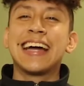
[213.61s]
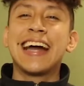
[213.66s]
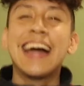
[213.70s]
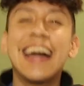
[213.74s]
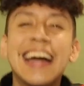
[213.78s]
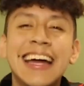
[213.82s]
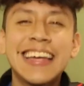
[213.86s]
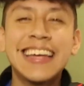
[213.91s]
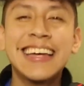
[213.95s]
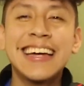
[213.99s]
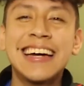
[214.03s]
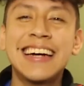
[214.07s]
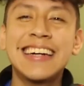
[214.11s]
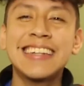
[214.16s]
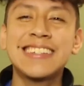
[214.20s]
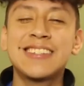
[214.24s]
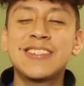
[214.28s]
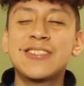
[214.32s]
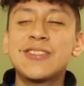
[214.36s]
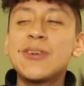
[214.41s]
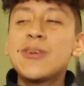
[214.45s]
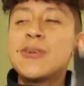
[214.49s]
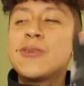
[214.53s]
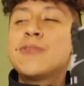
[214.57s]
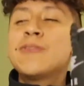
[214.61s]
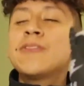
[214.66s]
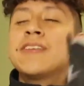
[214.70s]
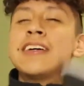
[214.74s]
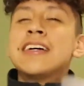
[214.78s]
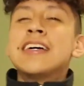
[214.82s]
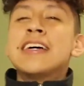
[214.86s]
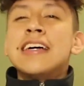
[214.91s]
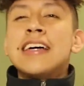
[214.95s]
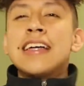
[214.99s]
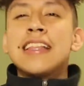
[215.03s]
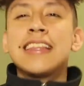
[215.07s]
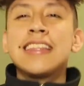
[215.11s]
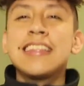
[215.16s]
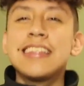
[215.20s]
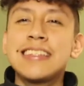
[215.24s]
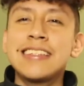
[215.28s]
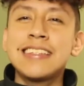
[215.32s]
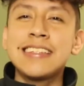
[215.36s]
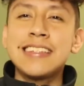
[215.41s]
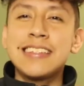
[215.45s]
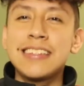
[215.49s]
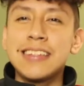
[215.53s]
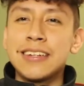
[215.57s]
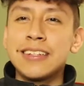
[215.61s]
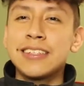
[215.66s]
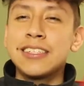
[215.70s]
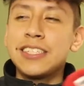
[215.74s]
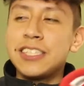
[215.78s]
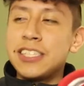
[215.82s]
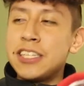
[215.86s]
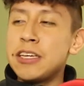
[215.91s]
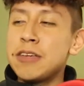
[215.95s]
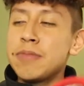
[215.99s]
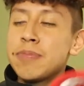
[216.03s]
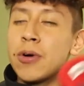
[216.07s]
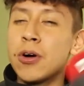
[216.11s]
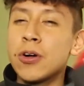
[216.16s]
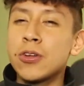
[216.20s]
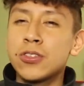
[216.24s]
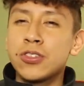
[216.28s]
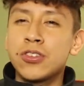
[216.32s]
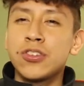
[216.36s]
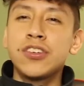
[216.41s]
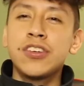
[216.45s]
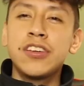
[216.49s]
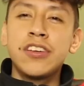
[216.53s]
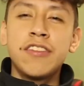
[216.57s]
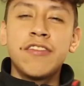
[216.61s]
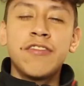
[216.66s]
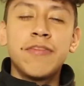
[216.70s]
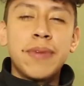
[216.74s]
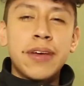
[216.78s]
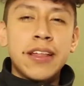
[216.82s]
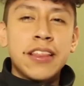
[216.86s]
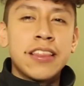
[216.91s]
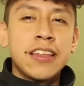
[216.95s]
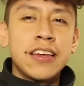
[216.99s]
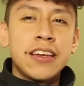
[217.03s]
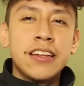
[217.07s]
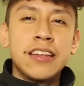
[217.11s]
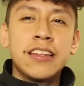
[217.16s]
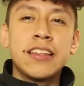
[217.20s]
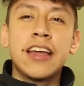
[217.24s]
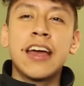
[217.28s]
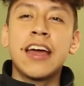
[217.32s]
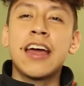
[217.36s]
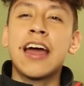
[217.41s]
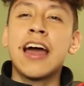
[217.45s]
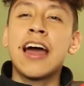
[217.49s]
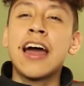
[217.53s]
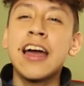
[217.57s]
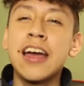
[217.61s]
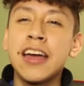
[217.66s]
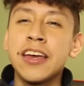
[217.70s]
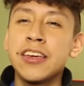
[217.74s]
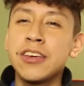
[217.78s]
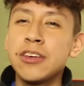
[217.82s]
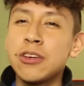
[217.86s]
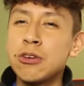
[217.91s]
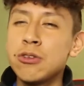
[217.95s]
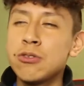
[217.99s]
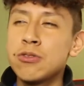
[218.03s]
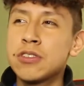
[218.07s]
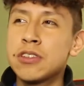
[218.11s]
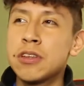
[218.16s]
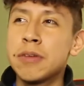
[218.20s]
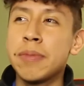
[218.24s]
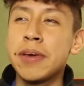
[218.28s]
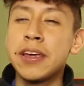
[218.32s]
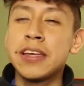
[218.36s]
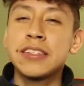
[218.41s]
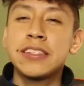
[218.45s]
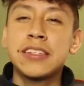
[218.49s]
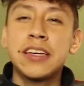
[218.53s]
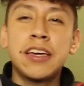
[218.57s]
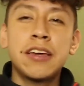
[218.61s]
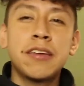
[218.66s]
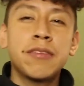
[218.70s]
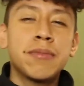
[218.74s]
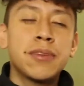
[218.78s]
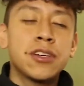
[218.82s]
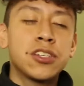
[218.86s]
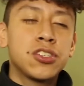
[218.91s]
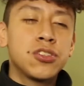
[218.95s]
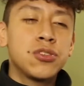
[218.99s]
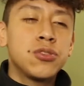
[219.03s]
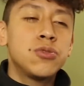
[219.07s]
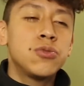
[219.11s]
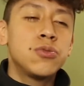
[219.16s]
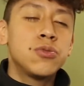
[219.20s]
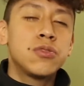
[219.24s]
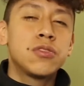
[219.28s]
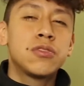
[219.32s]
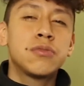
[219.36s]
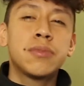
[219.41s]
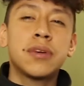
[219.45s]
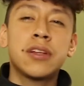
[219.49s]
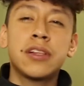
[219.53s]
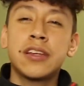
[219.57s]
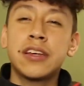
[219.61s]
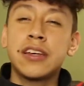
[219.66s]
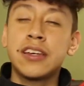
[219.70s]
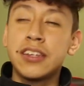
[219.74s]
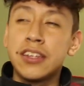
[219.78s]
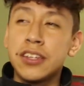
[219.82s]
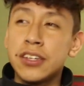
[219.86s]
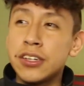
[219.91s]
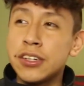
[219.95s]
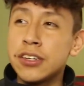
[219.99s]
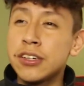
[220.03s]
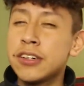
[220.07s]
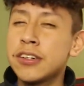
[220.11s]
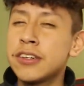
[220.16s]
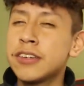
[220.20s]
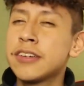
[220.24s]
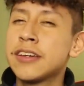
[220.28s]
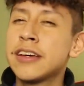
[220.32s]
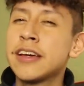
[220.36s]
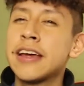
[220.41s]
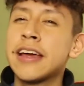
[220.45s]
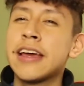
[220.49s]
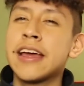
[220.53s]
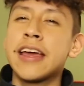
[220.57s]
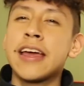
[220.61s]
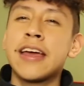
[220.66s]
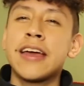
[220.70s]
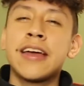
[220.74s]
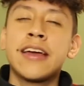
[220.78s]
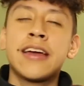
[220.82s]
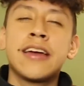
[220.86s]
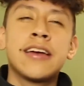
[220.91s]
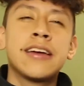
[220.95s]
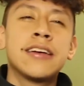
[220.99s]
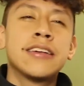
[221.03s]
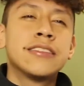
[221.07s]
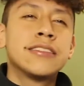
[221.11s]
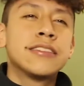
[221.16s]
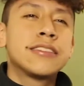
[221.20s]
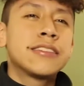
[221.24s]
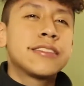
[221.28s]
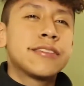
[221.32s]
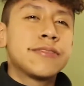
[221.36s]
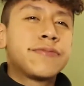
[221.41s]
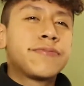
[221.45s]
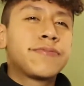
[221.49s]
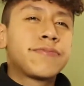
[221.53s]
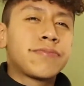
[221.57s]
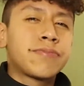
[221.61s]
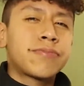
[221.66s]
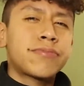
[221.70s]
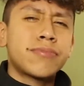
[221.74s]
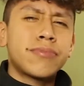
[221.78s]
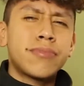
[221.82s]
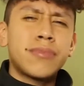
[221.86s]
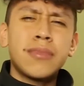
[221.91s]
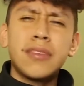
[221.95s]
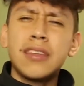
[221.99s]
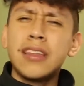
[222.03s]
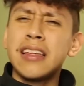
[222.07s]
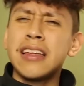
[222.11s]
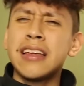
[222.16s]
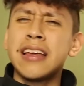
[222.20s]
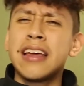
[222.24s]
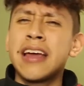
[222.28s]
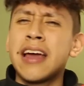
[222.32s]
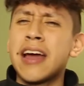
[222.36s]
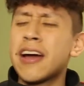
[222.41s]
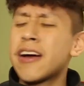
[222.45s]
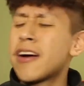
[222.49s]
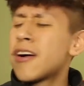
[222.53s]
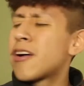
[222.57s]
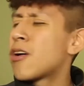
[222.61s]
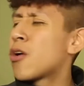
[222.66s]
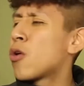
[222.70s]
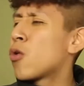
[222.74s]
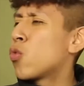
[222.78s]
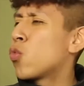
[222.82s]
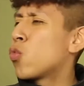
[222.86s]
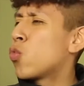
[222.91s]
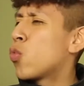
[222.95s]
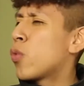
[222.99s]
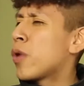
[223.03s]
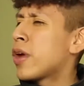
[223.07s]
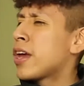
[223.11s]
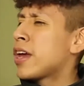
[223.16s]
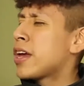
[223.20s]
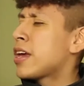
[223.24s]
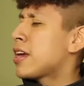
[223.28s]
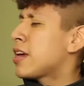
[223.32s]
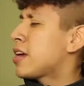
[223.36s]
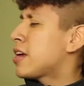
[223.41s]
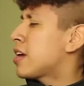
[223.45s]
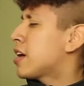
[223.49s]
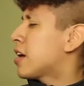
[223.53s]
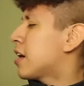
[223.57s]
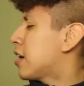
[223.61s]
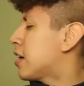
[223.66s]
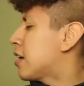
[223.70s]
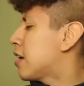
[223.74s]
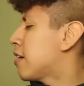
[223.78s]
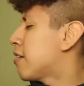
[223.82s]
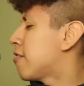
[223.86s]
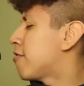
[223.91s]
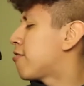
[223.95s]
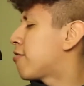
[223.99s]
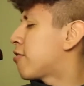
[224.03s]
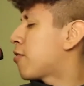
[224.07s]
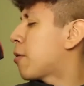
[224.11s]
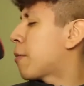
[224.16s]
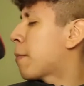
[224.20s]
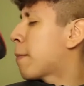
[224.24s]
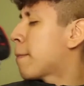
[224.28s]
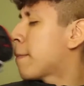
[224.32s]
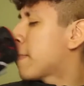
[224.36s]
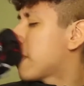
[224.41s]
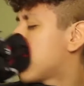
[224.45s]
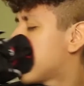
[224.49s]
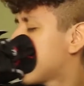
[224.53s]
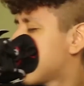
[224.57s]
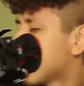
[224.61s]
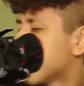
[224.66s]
Alright guys, so this is a cheap alternative method that I use to maintain my shoes smelling good and away from